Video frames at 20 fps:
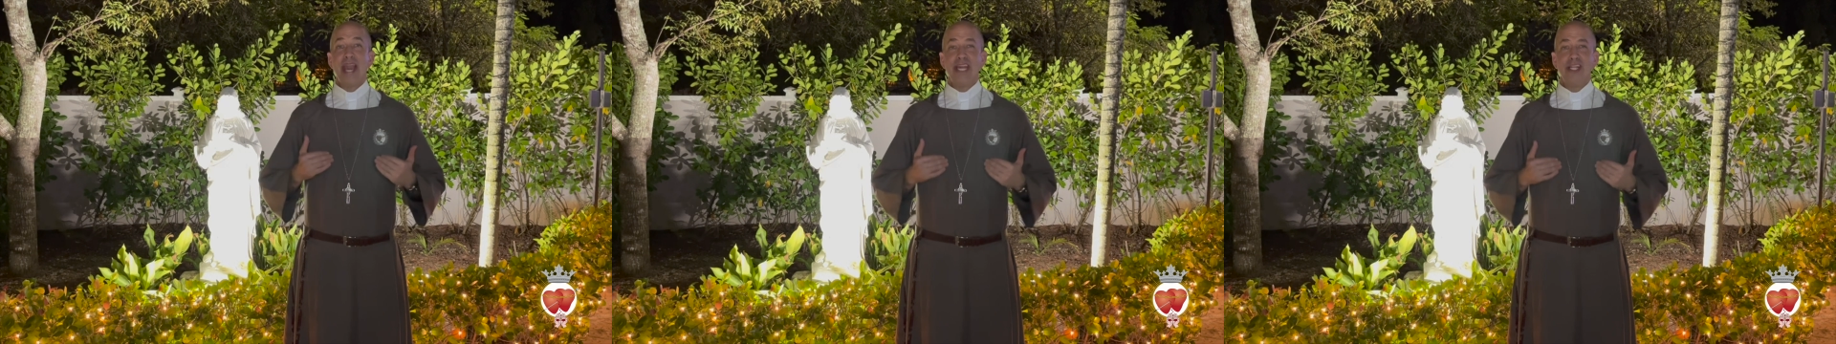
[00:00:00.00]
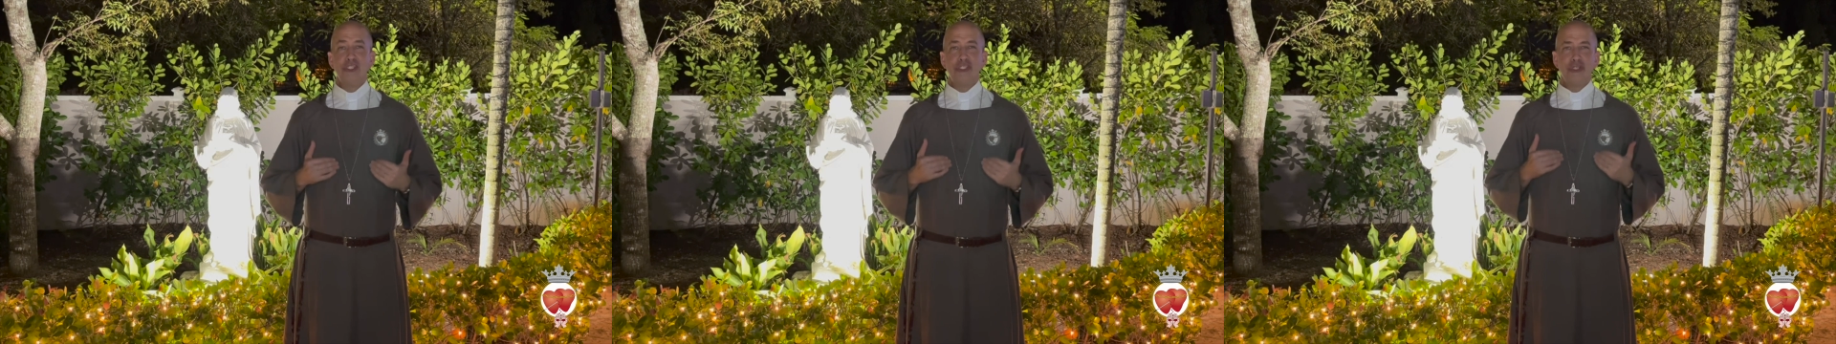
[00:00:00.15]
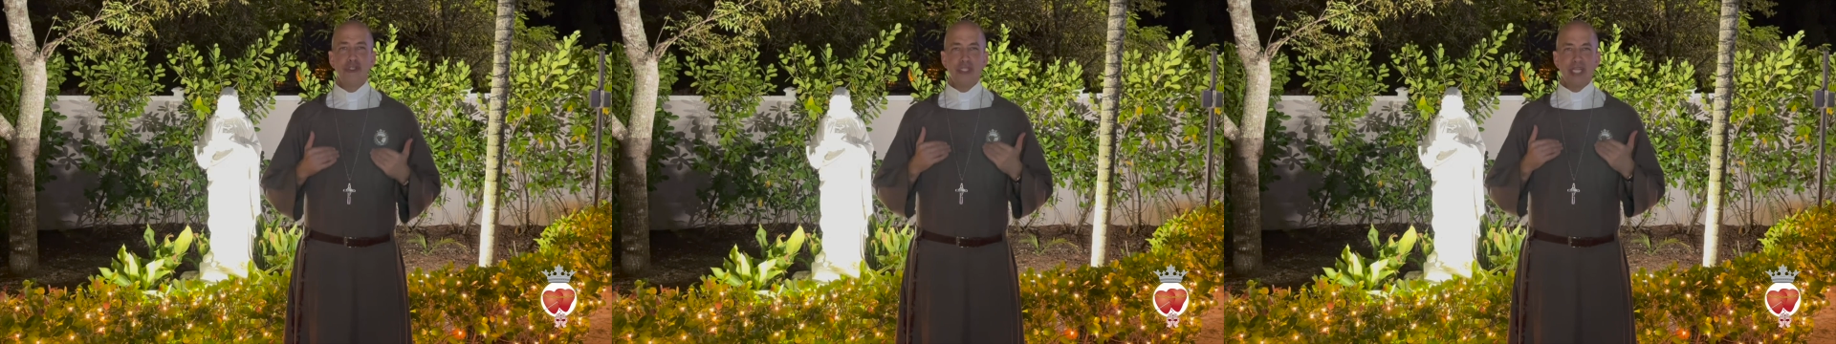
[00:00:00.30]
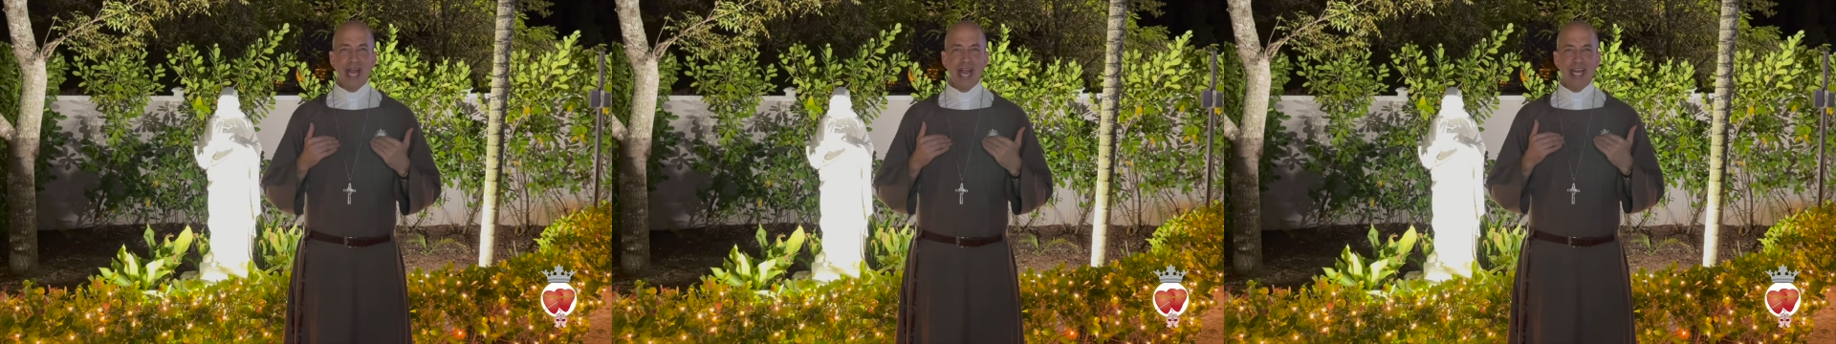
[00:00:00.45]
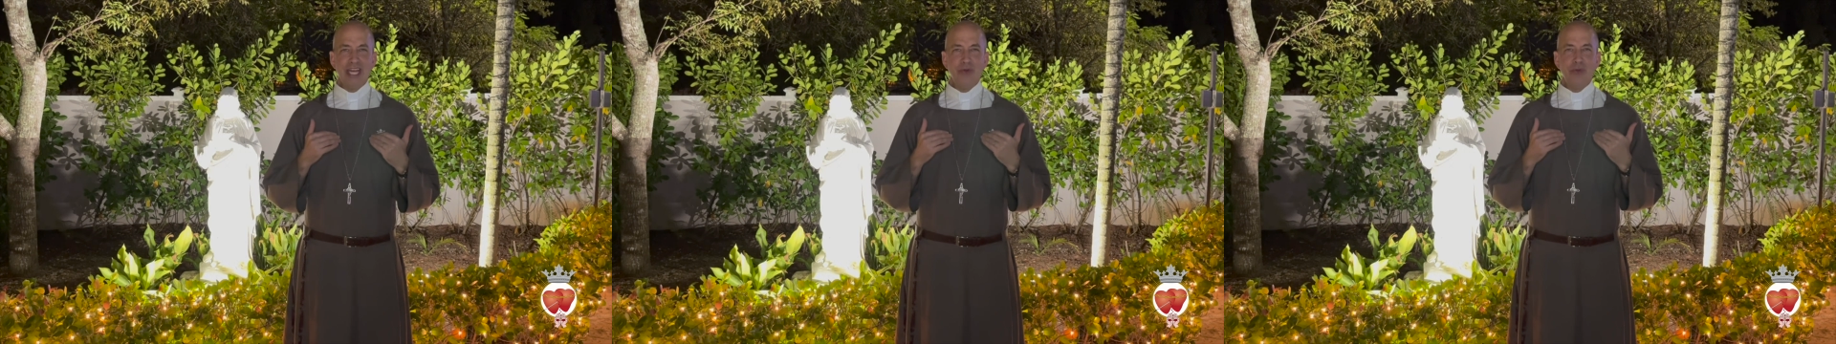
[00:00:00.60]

is united